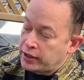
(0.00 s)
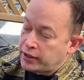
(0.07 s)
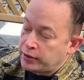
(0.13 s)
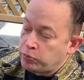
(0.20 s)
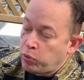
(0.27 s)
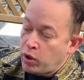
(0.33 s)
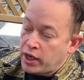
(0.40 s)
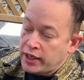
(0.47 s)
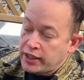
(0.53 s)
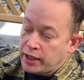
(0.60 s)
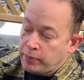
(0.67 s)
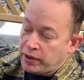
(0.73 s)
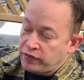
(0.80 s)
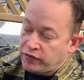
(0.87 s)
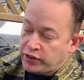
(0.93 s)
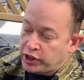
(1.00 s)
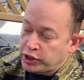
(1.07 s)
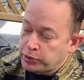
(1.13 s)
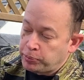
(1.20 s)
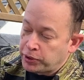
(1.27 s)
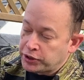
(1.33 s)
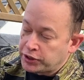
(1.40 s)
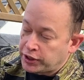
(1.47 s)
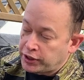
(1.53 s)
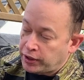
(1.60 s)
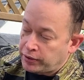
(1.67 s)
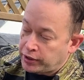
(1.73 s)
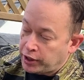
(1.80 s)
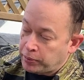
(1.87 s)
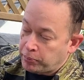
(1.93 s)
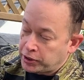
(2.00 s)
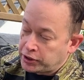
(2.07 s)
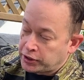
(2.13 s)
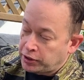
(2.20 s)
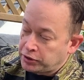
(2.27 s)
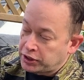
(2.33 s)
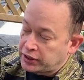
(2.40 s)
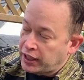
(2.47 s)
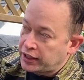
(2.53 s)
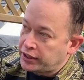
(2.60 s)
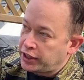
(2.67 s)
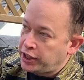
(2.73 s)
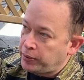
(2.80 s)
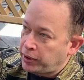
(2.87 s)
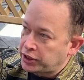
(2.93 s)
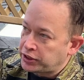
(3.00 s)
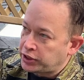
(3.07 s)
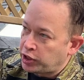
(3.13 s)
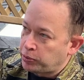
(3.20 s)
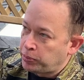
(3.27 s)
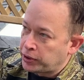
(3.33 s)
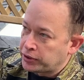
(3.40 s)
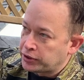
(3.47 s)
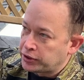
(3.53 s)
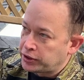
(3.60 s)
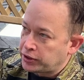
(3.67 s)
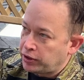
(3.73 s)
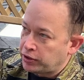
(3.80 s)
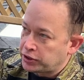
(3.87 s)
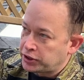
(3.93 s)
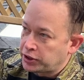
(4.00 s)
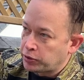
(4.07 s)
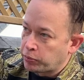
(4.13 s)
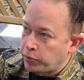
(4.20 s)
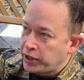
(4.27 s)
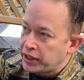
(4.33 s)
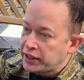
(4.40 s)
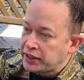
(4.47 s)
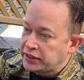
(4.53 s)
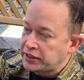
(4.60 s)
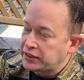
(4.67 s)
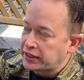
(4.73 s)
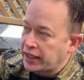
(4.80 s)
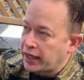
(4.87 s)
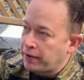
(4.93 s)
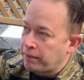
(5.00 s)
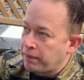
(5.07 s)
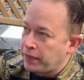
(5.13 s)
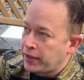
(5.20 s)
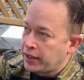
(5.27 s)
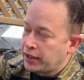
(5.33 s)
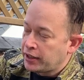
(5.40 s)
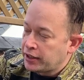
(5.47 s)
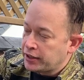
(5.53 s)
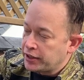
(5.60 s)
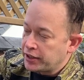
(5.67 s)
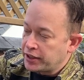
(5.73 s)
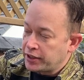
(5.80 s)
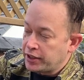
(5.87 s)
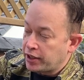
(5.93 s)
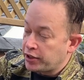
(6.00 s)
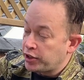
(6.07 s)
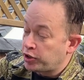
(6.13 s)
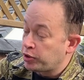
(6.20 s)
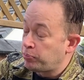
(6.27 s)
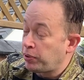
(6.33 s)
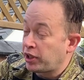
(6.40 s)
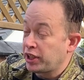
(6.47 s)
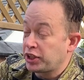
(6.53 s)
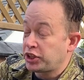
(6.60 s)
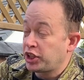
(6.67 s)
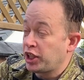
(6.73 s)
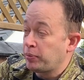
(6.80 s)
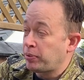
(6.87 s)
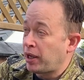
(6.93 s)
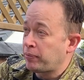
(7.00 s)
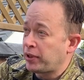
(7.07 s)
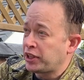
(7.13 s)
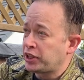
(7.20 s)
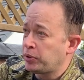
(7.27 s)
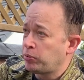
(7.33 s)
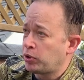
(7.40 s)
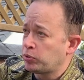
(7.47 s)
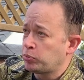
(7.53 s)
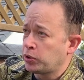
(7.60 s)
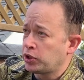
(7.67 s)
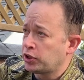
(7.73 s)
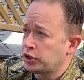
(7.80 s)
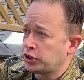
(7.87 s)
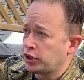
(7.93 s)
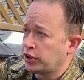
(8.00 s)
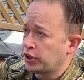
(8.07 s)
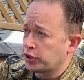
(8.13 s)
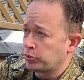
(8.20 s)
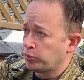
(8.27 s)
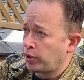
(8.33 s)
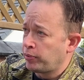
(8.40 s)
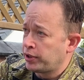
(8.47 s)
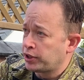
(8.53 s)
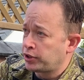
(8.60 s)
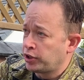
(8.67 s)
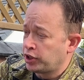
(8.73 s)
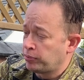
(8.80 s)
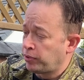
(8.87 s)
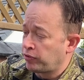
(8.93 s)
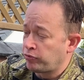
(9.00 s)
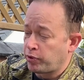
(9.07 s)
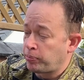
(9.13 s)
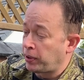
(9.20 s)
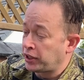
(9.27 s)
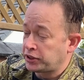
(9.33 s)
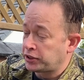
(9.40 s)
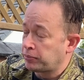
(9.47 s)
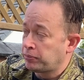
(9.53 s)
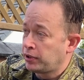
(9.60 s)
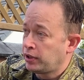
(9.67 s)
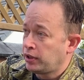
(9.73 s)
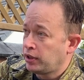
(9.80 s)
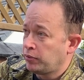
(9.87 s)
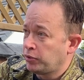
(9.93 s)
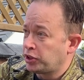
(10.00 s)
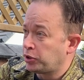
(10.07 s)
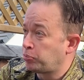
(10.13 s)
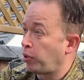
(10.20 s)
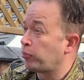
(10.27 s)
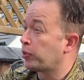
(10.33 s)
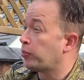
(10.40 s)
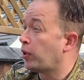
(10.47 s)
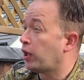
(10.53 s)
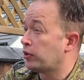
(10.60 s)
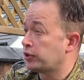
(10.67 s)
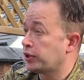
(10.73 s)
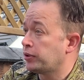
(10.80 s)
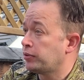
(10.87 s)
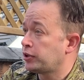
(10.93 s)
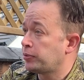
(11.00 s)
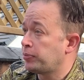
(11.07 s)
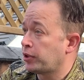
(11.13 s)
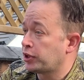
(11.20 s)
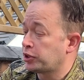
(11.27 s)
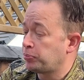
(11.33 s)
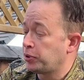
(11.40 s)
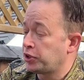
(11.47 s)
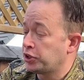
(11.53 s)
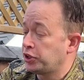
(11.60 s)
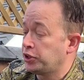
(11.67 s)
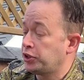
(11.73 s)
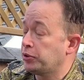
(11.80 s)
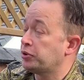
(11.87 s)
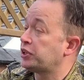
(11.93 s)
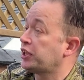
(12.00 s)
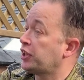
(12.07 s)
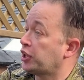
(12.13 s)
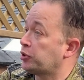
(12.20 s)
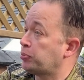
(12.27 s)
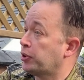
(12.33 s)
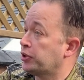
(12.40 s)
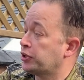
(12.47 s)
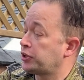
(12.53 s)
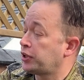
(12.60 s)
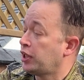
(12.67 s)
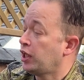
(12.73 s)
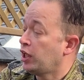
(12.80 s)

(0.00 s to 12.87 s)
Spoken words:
Why they went for those buttons, I don't know, because those standard US style buttons are still really easy to get. You know, you could buy a cheap M81 Woodland shirt that's ruined, cut them off and replace them, which is probably what I'll do, to be honest, because you do see those buttons.